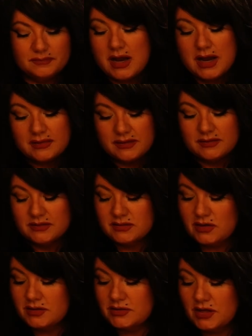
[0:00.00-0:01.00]
I think this
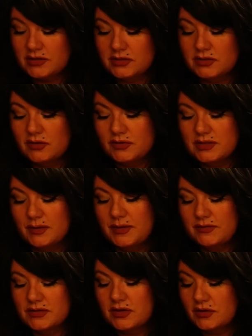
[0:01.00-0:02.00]
contract is closed. Tell me
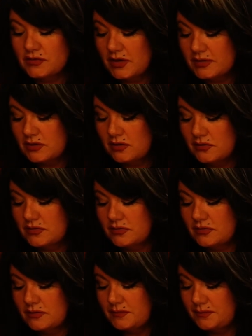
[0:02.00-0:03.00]
if this contract's closed.